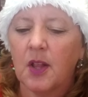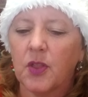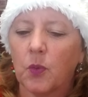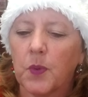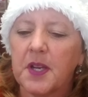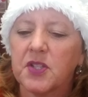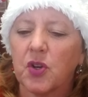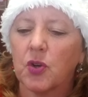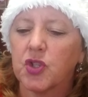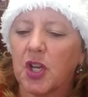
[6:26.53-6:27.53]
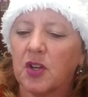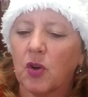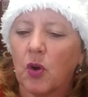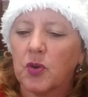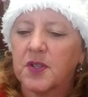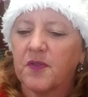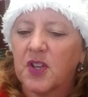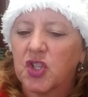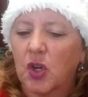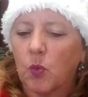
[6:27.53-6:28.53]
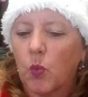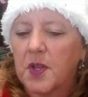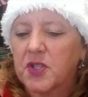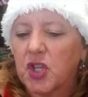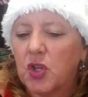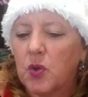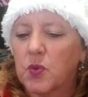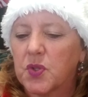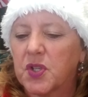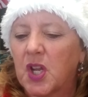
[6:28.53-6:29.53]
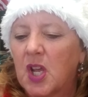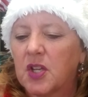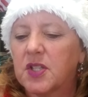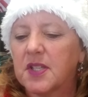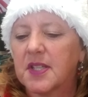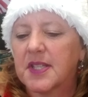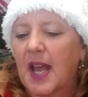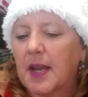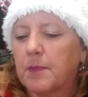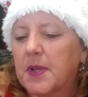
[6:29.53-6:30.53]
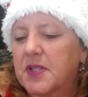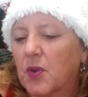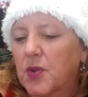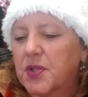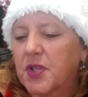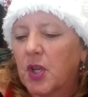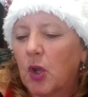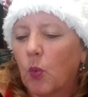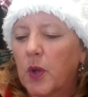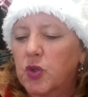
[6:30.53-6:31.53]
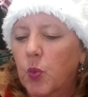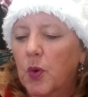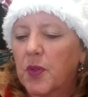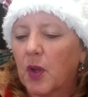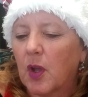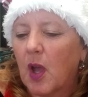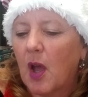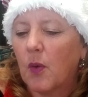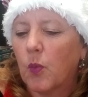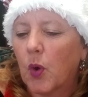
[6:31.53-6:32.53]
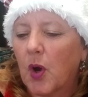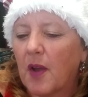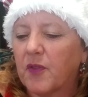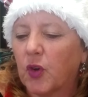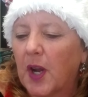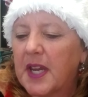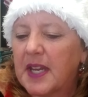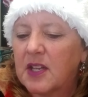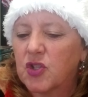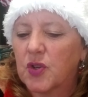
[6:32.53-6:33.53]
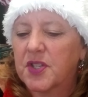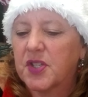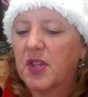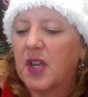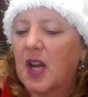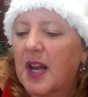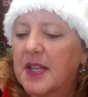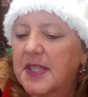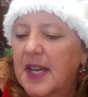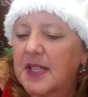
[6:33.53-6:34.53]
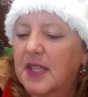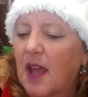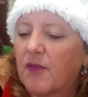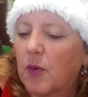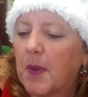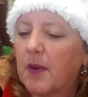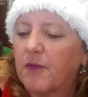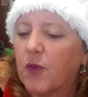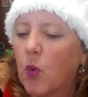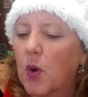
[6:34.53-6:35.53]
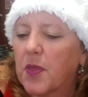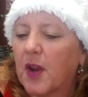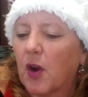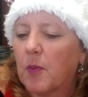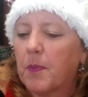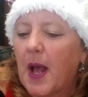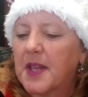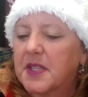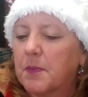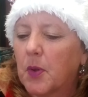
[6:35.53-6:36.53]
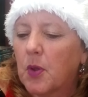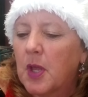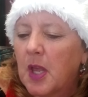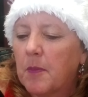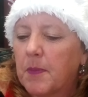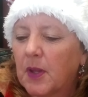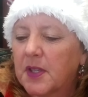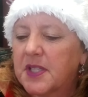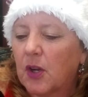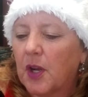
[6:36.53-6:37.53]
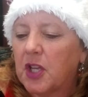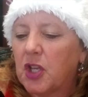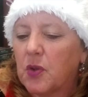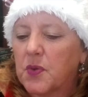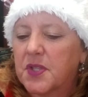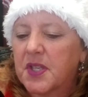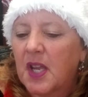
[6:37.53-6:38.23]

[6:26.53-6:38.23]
The research in her division was used to design missiles, which were of great interest to the United States government for their possible military use.